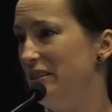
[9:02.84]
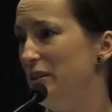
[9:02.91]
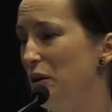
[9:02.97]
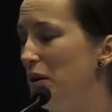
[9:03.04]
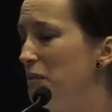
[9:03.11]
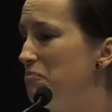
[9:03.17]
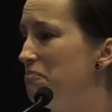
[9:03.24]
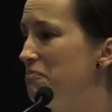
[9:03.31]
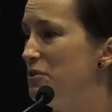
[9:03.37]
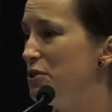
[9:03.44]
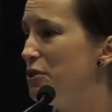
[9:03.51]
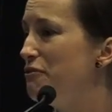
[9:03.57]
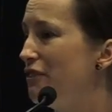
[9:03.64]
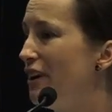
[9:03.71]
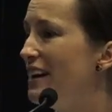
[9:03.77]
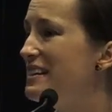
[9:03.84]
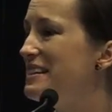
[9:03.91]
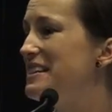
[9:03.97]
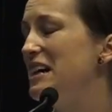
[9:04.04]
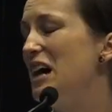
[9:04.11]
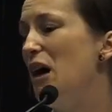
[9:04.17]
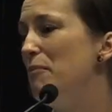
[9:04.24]
you know, I'm too frightened
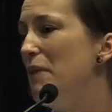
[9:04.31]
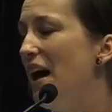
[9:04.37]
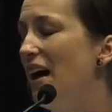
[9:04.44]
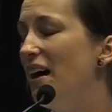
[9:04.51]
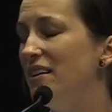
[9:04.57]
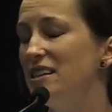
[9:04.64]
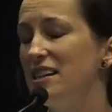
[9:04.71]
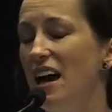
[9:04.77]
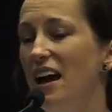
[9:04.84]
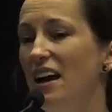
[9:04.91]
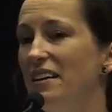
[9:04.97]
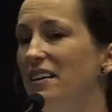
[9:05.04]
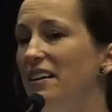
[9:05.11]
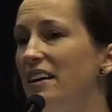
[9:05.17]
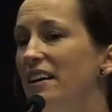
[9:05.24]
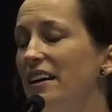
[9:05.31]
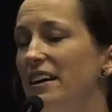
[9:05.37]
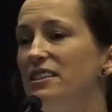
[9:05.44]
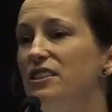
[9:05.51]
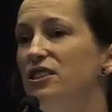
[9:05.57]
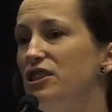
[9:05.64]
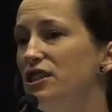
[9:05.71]
to come out, and
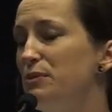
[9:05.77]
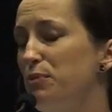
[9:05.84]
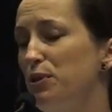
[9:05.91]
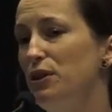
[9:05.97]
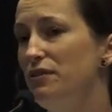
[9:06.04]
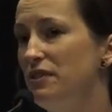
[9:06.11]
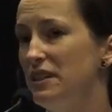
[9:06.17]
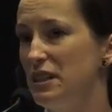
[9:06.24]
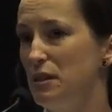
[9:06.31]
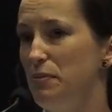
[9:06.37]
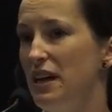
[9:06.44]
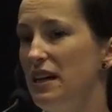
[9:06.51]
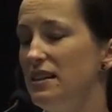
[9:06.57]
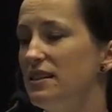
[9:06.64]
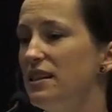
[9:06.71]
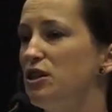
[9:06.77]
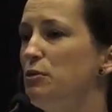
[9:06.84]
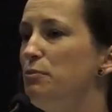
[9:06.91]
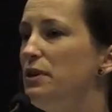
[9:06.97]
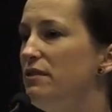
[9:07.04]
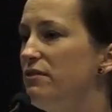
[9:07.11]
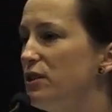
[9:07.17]
it's just proven to be such a
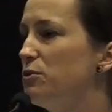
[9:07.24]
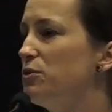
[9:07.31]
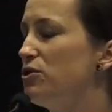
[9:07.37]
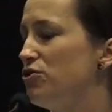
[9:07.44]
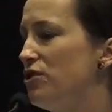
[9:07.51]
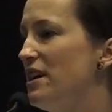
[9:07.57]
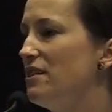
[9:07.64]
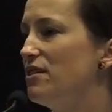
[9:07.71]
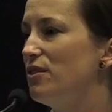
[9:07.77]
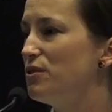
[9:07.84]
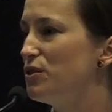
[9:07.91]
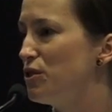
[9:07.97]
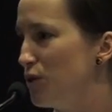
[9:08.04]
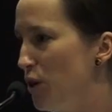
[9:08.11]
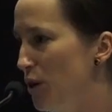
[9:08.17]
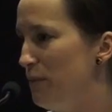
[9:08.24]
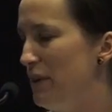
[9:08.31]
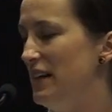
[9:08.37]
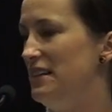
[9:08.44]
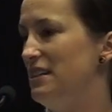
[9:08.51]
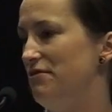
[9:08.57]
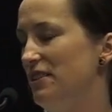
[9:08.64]
pivotal strength on so
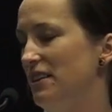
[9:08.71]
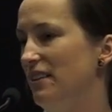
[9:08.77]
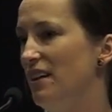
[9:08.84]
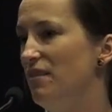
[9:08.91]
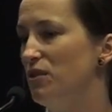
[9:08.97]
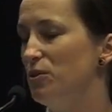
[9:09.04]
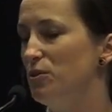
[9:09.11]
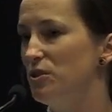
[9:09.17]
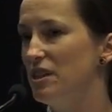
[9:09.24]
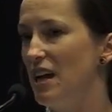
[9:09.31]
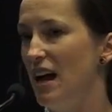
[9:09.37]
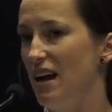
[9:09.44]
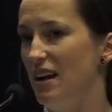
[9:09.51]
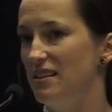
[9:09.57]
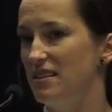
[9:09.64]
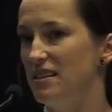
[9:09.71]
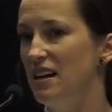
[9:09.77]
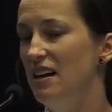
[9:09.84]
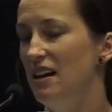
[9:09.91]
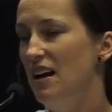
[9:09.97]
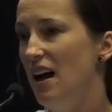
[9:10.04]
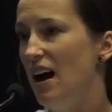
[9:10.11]
many different levels. And
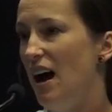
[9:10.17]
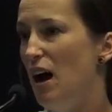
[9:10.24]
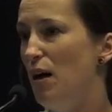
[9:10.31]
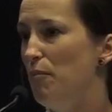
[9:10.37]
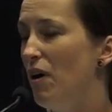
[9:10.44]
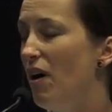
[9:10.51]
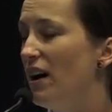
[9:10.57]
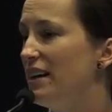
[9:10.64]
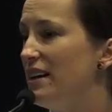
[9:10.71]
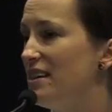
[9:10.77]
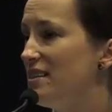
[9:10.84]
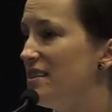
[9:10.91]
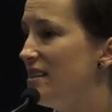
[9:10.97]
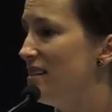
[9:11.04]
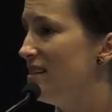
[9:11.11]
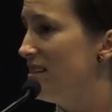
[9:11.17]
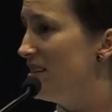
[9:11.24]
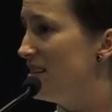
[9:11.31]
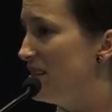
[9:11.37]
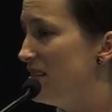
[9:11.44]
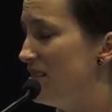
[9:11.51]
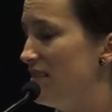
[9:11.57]
I guess
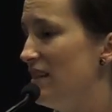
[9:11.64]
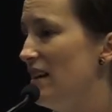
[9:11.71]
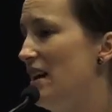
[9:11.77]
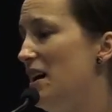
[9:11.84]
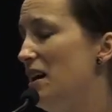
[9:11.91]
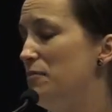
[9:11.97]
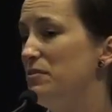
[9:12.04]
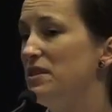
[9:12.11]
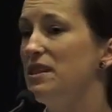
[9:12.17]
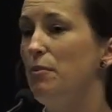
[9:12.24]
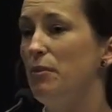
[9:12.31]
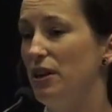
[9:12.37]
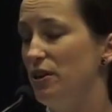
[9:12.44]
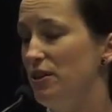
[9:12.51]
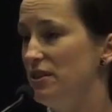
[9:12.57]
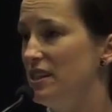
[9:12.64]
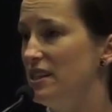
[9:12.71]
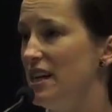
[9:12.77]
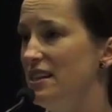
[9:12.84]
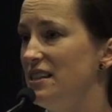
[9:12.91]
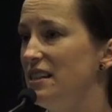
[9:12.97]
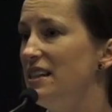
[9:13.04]
as someone who's
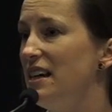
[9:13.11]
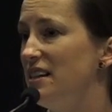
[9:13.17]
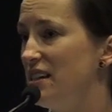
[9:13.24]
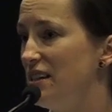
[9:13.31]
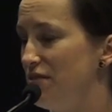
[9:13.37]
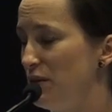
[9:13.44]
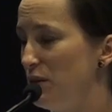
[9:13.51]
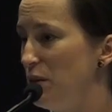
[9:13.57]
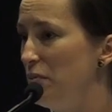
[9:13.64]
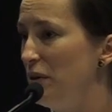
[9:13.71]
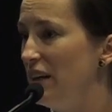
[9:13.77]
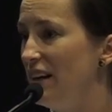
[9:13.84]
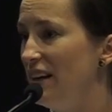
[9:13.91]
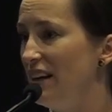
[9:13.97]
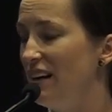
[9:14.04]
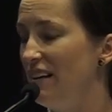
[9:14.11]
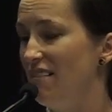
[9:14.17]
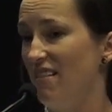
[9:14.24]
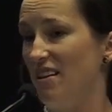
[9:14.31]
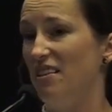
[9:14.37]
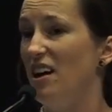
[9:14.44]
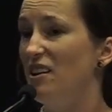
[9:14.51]
attended Getter from the beginning,
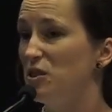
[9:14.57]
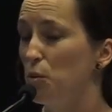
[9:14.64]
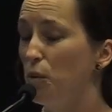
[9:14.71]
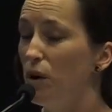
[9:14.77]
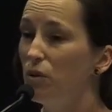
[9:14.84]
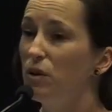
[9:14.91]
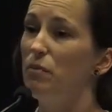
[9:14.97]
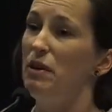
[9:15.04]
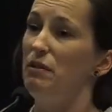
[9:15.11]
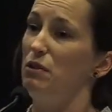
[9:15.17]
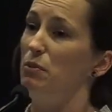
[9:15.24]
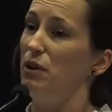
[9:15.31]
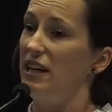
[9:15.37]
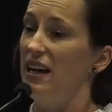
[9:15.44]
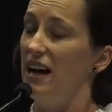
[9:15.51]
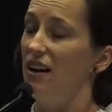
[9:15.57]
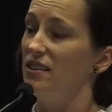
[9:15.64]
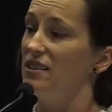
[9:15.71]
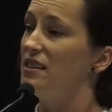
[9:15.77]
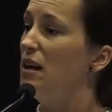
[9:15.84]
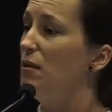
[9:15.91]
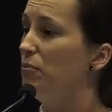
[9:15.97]
I'd like to welcome everybody
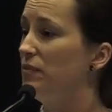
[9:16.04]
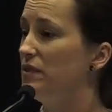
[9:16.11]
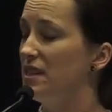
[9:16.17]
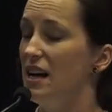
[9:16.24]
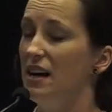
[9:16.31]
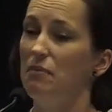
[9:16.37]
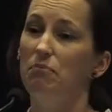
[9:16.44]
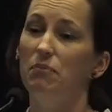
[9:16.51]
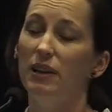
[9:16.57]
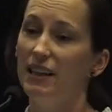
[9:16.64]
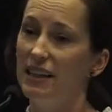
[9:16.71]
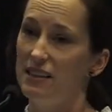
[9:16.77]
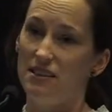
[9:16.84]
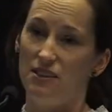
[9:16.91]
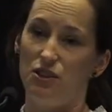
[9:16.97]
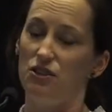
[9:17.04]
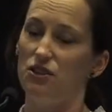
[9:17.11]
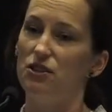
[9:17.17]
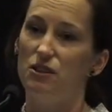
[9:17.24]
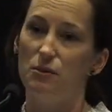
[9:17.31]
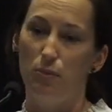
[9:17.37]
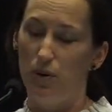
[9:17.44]
else and say, please use your
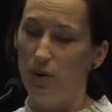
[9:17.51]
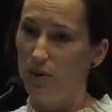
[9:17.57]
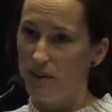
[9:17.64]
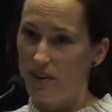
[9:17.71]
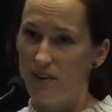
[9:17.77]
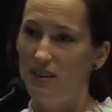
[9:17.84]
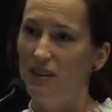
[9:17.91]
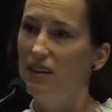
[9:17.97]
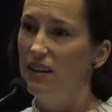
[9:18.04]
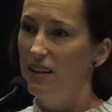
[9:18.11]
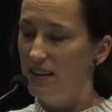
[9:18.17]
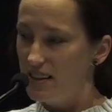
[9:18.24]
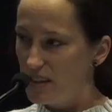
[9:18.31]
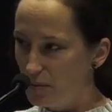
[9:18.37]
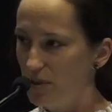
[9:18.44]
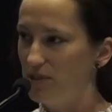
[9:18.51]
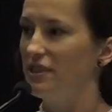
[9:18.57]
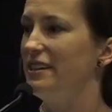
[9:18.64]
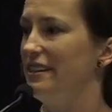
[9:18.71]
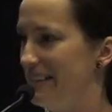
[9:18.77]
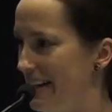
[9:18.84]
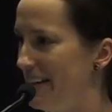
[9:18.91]
supports. It's what's
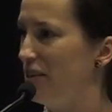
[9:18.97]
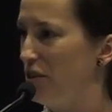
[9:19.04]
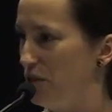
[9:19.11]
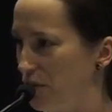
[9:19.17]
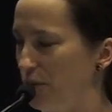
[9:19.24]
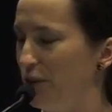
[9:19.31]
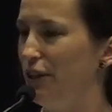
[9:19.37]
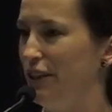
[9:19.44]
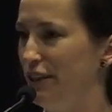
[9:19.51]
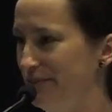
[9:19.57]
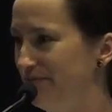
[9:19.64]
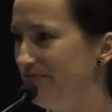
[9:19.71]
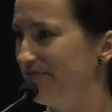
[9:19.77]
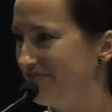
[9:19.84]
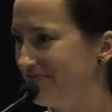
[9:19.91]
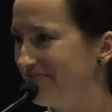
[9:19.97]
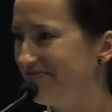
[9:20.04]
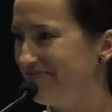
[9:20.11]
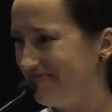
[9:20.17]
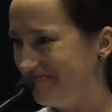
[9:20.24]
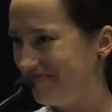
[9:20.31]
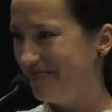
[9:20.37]
going to get you through.
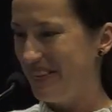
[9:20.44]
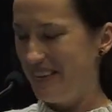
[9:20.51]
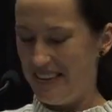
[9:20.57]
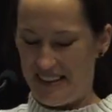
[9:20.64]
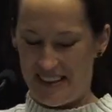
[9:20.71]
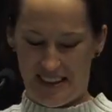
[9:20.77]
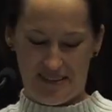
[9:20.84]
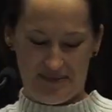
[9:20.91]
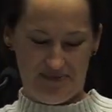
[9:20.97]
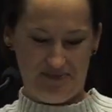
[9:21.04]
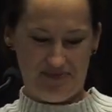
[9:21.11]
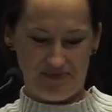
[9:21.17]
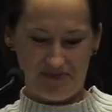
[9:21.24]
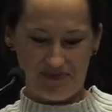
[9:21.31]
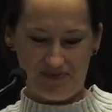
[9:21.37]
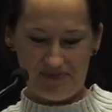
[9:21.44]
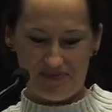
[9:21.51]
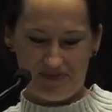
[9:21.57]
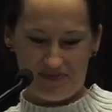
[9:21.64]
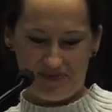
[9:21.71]
Thank you.